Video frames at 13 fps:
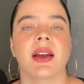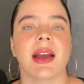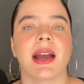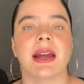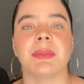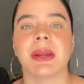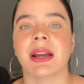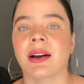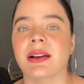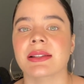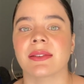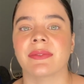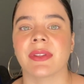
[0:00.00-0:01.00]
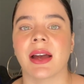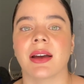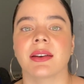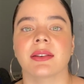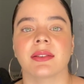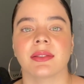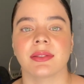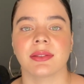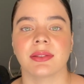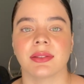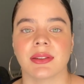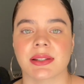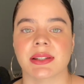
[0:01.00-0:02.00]
And because of that,
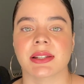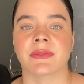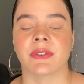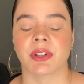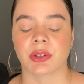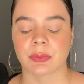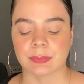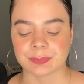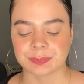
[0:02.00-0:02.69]
this is for you.